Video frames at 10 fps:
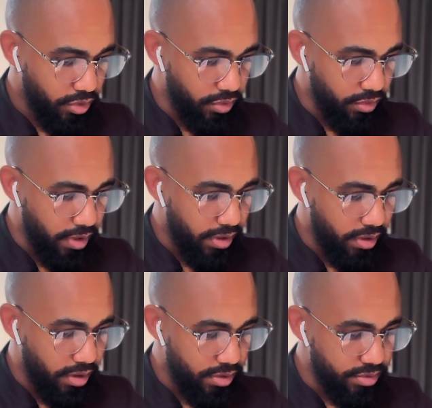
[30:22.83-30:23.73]
create
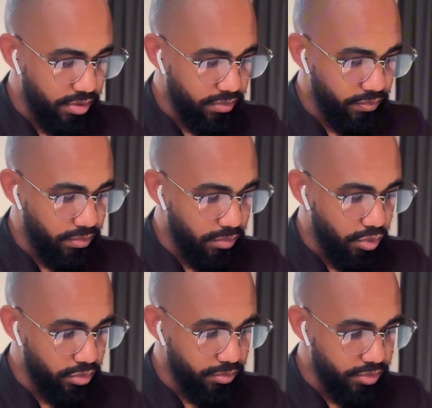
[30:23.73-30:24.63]
content for
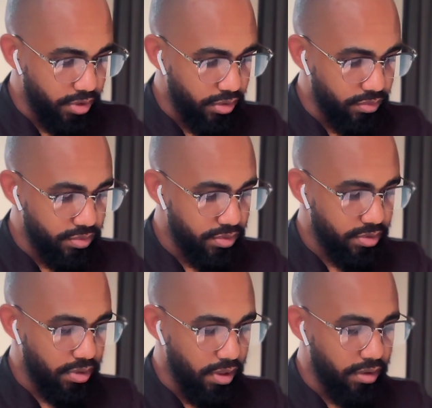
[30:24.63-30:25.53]
multiple channels.
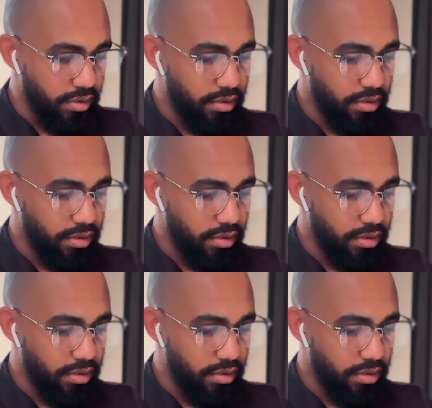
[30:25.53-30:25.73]
Like